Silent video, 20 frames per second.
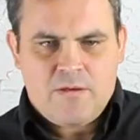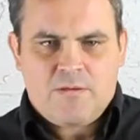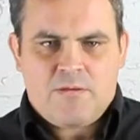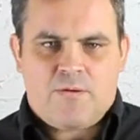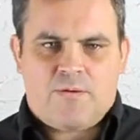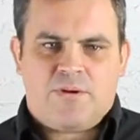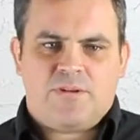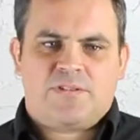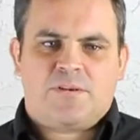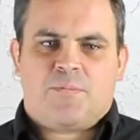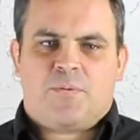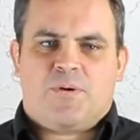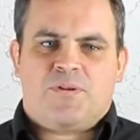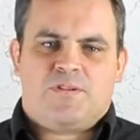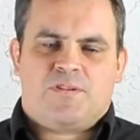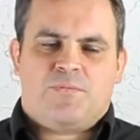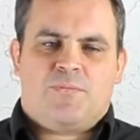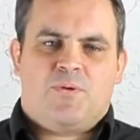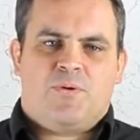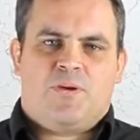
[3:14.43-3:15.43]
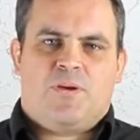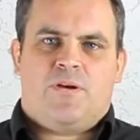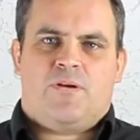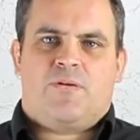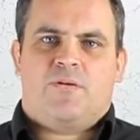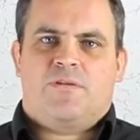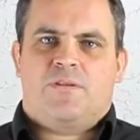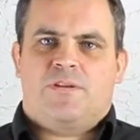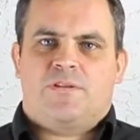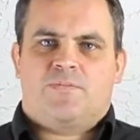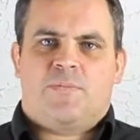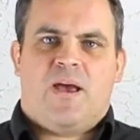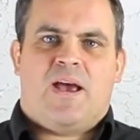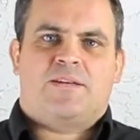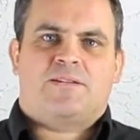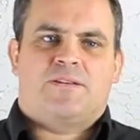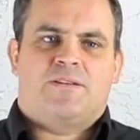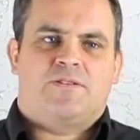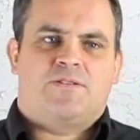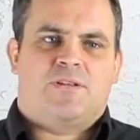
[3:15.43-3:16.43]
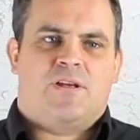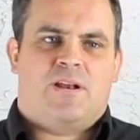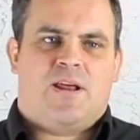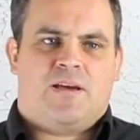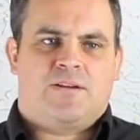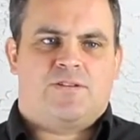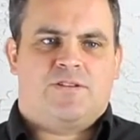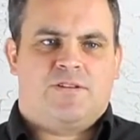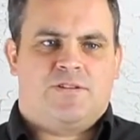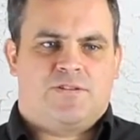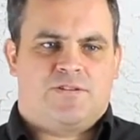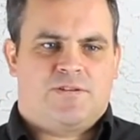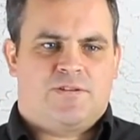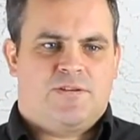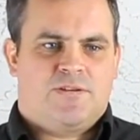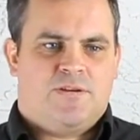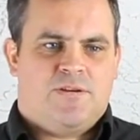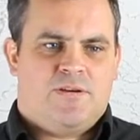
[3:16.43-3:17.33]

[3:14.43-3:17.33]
There is a principle here in this passage that actually is,